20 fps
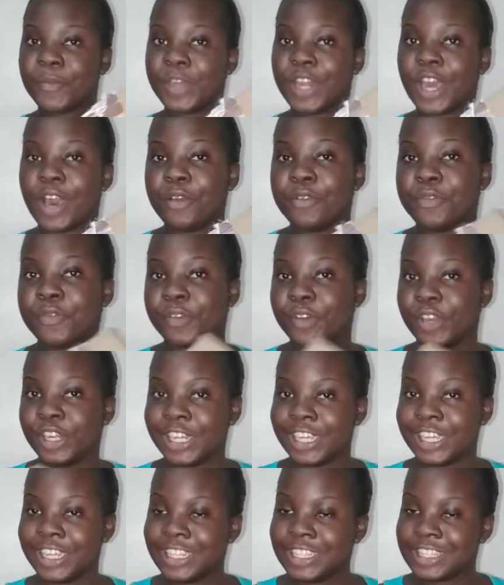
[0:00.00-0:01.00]
without
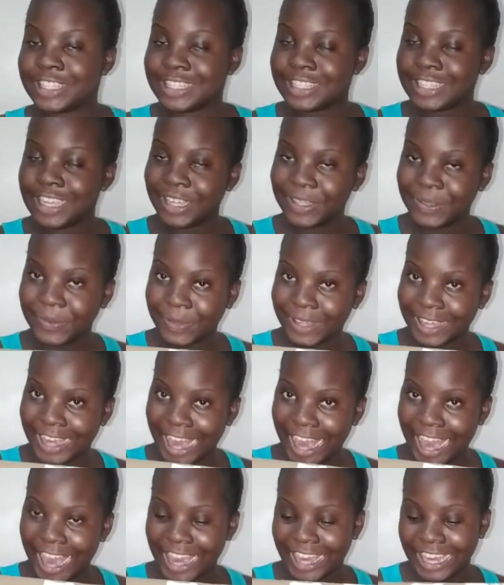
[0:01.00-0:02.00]
further ado,
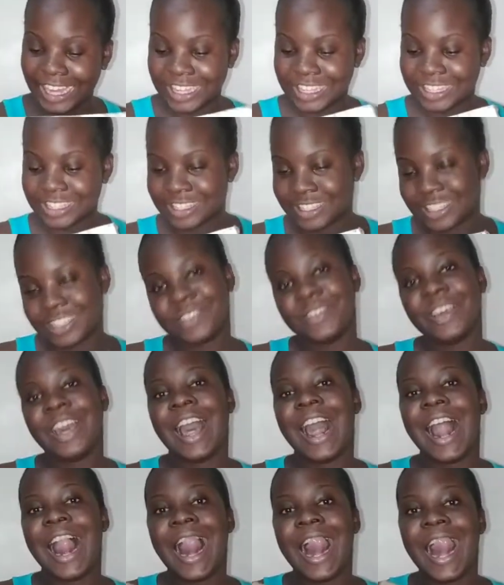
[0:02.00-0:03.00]
guys,
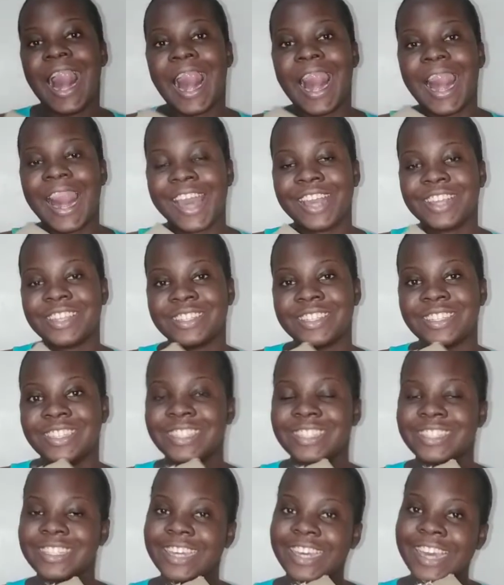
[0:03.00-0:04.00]
let's
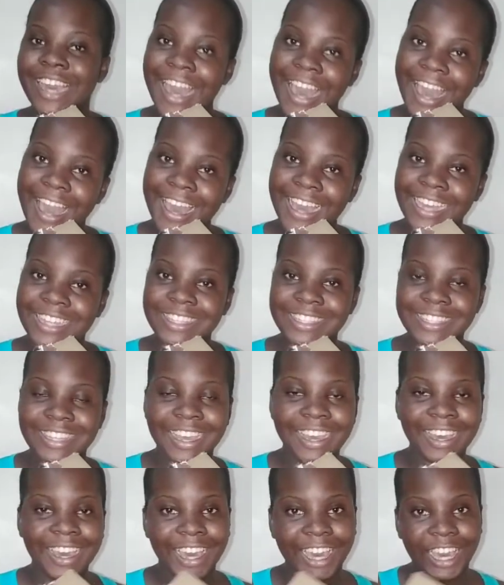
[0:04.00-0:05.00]
just get
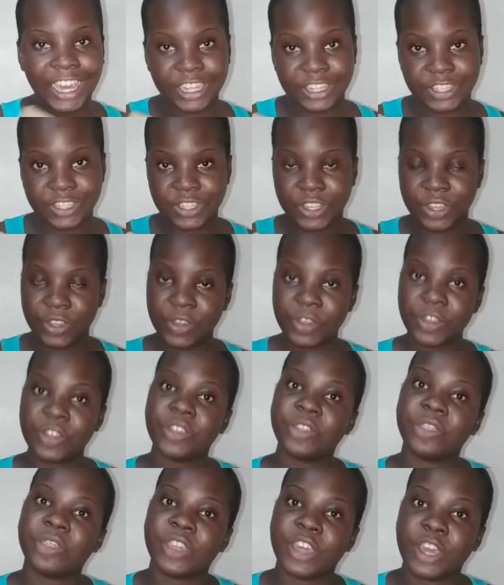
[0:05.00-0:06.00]
into
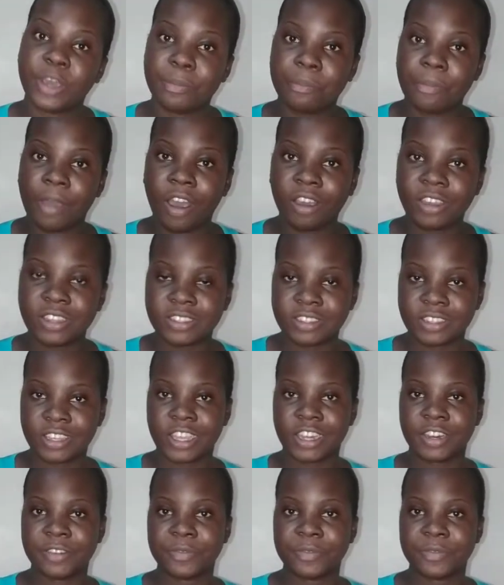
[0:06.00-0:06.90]
the unboxing.